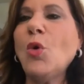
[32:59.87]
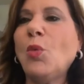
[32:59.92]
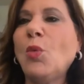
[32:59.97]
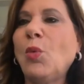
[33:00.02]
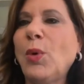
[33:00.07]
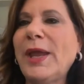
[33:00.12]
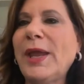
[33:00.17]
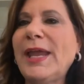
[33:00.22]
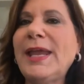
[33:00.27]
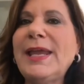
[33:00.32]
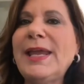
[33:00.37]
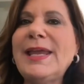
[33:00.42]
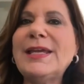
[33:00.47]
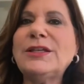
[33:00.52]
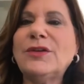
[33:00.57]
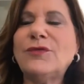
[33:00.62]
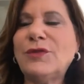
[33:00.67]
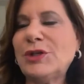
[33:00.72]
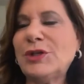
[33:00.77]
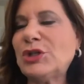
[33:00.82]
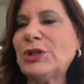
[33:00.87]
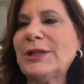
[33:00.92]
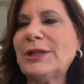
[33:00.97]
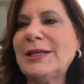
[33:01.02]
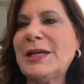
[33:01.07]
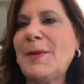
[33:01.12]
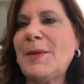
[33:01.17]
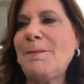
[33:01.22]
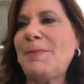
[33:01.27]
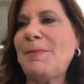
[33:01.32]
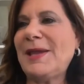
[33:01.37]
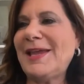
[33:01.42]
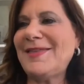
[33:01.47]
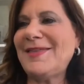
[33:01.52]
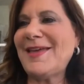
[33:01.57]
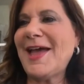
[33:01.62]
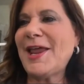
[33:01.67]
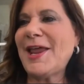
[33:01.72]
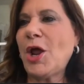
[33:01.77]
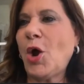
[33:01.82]
We individually can be
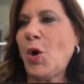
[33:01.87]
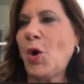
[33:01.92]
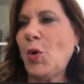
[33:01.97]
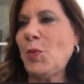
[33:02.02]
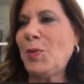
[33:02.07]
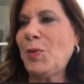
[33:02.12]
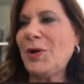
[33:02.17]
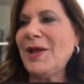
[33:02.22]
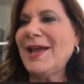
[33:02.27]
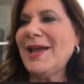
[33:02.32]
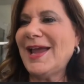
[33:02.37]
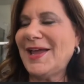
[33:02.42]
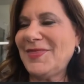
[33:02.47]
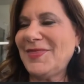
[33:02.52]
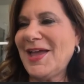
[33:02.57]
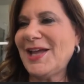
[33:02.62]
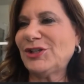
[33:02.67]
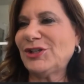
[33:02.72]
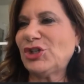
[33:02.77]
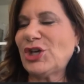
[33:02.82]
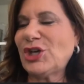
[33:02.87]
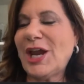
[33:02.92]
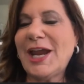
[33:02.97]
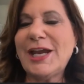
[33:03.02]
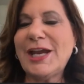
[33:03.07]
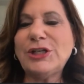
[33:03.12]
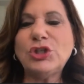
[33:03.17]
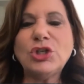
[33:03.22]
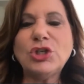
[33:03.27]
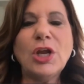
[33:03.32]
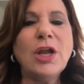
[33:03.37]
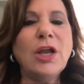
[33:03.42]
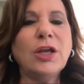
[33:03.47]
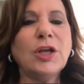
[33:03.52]
that hope and that change.